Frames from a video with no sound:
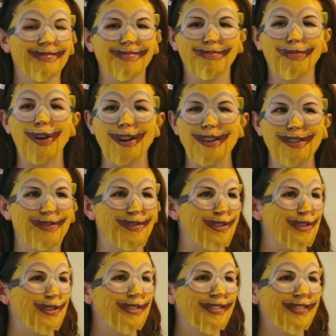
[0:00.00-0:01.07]

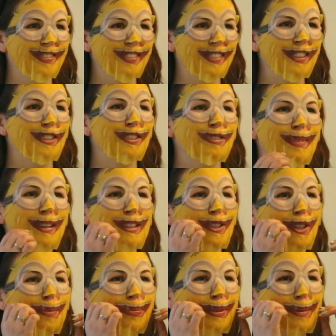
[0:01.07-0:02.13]
Wonderful. Oh, my
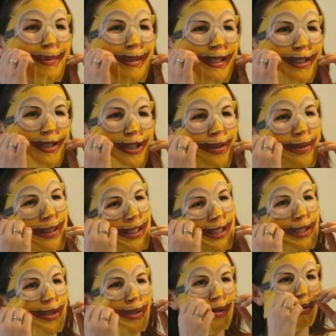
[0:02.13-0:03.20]
top lip isn't showing,
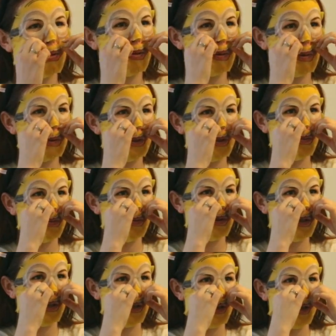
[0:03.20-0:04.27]
that's so
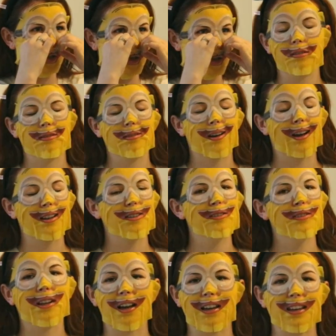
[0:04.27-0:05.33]
spooky. I
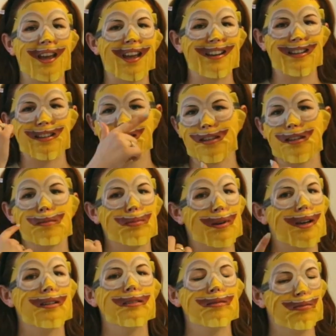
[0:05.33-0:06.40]
don't like anything
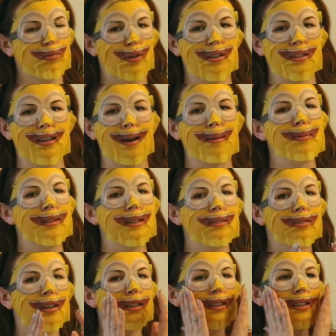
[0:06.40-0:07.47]
about what's happening
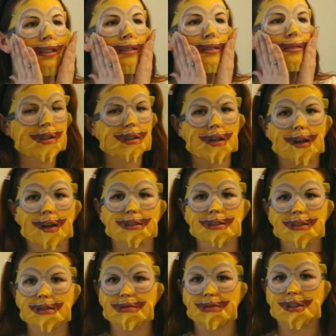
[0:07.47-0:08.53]
right now. I
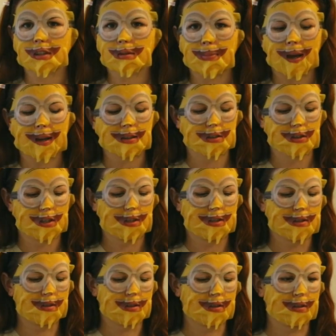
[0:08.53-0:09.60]
actually didn't read the packaging,
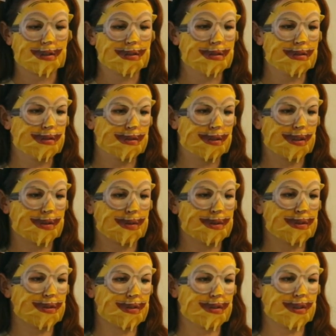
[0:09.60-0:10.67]
so I
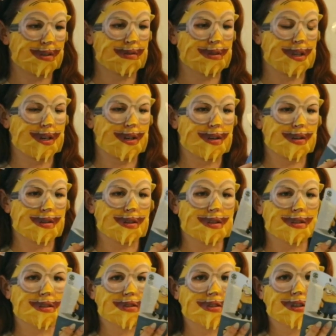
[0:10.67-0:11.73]
wonder if there was any other
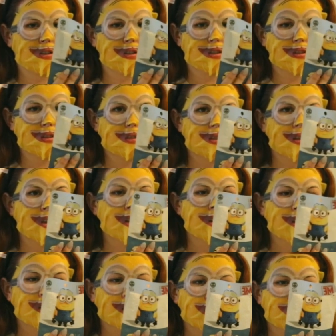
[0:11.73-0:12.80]
instructions.
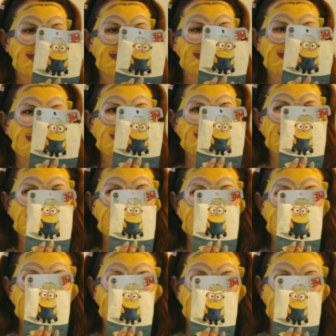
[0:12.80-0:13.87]
Oh, look at that, they're all in
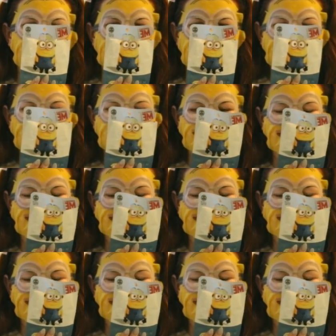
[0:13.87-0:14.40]
Japanese.